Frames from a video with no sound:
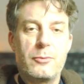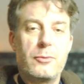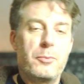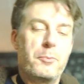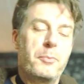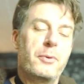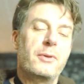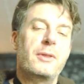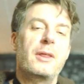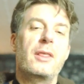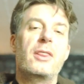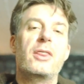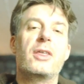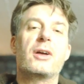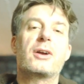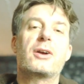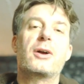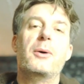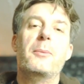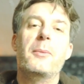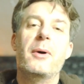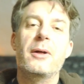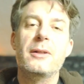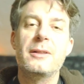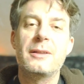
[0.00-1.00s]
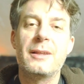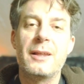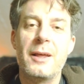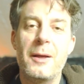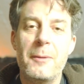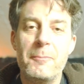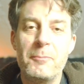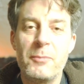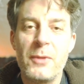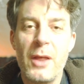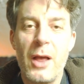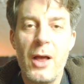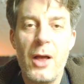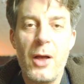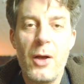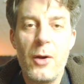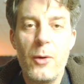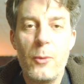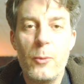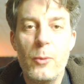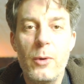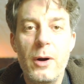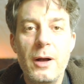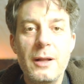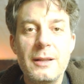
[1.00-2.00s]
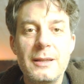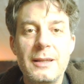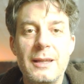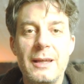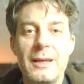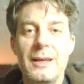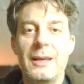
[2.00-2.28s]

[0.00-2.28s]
put in the comment what